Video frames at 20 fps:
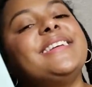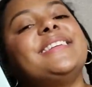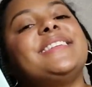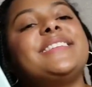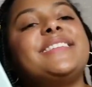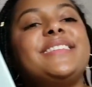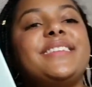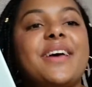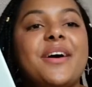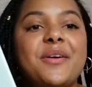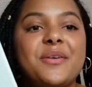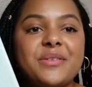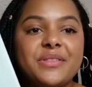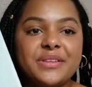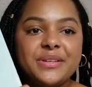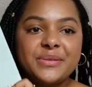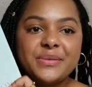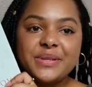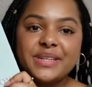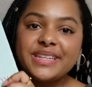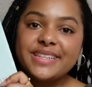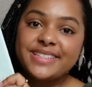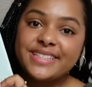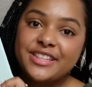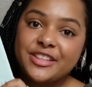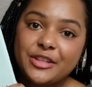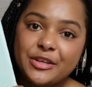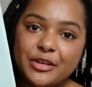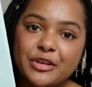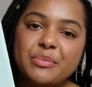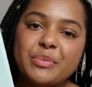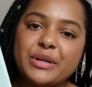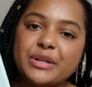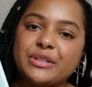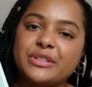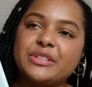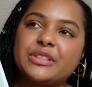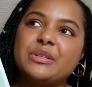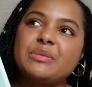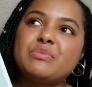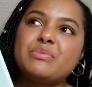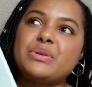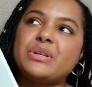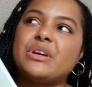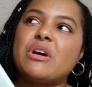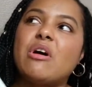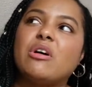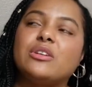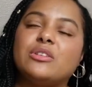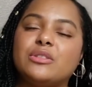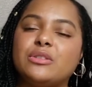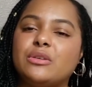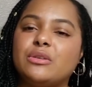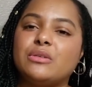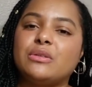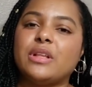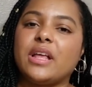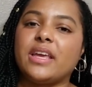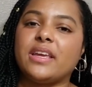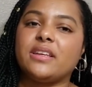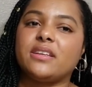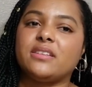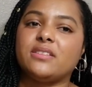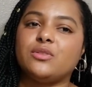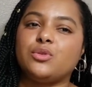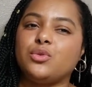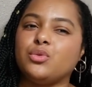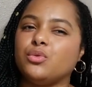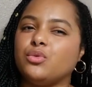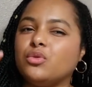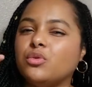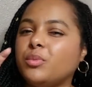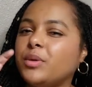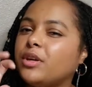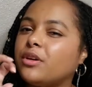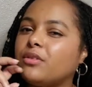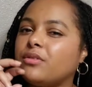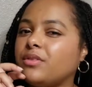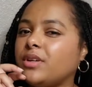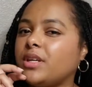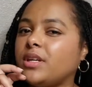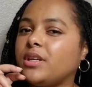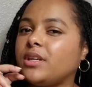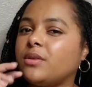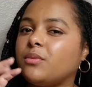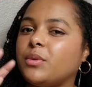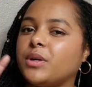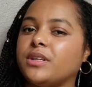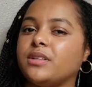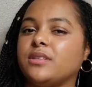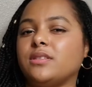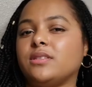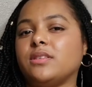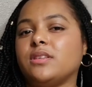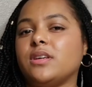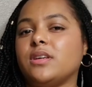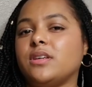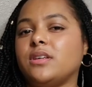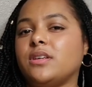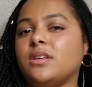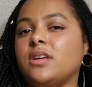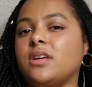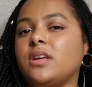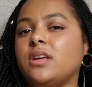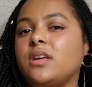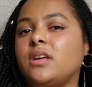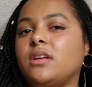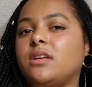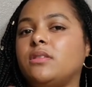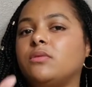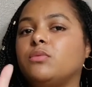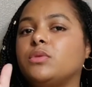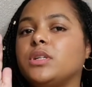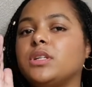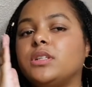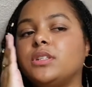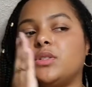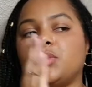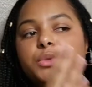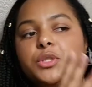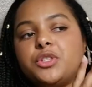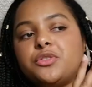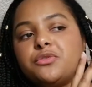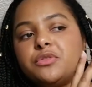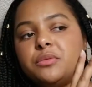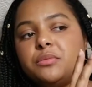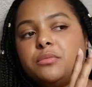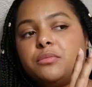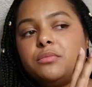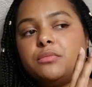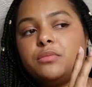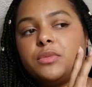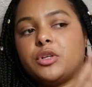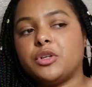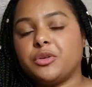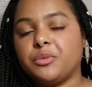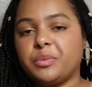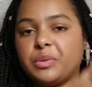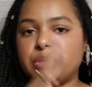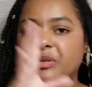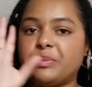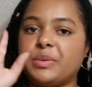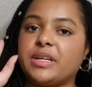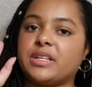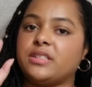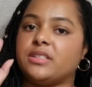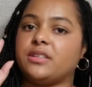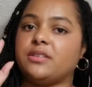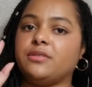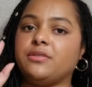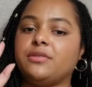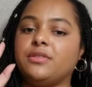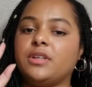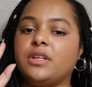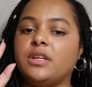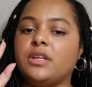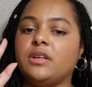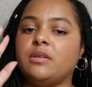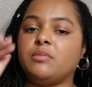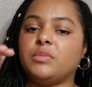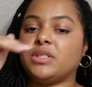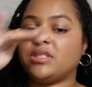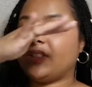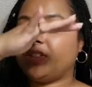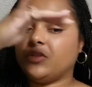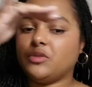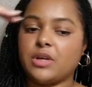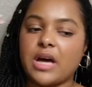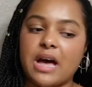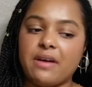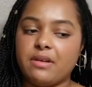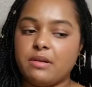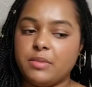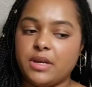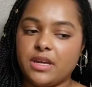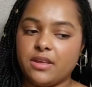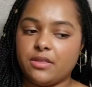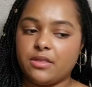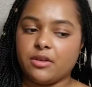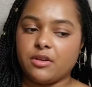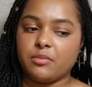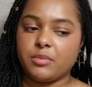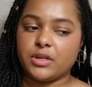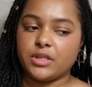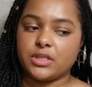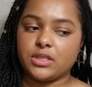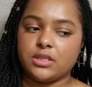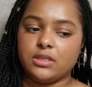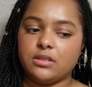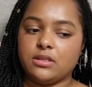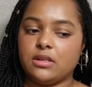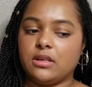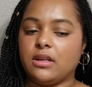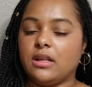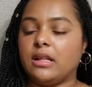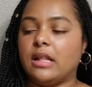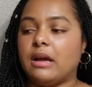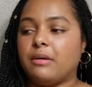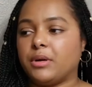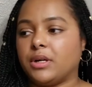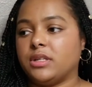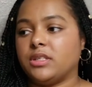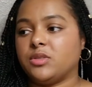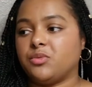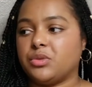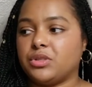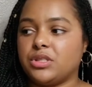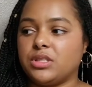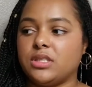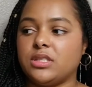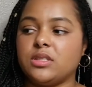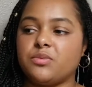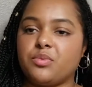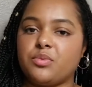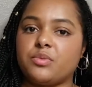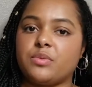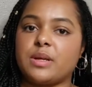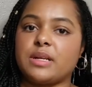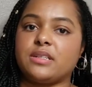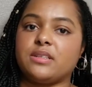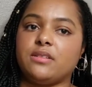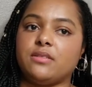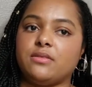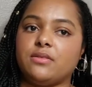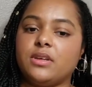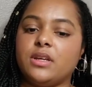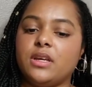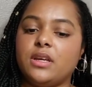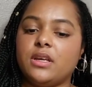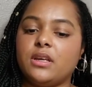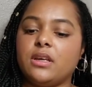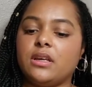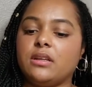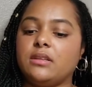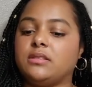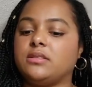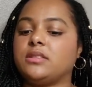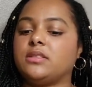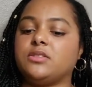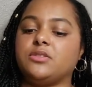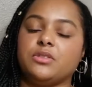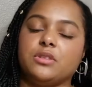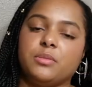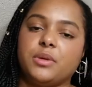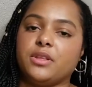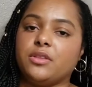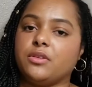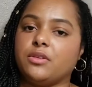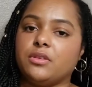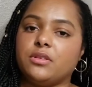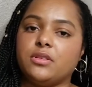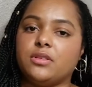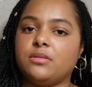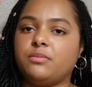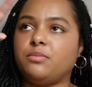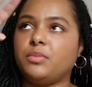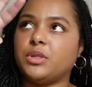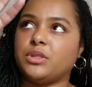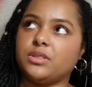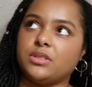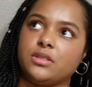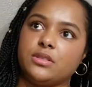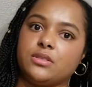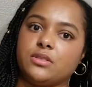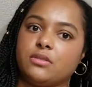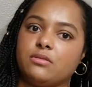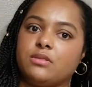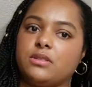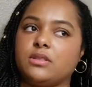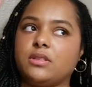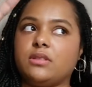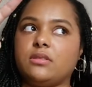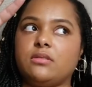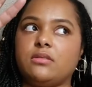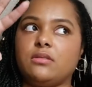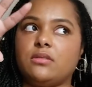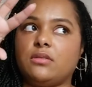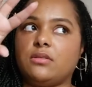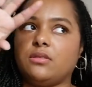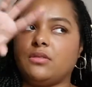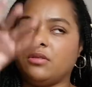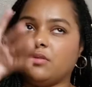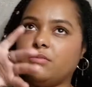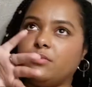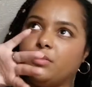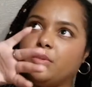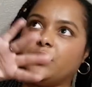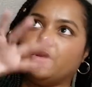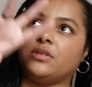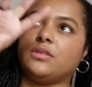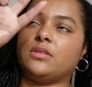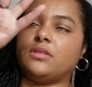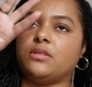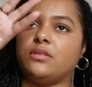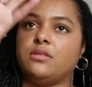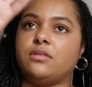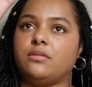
so this one is in third person, but also like dual POV, where it's like we're gonna switch from her perspective, but still have it be in third person, and now we're gonna switch to his perspective, and still gonna be in third person, so it's like third person,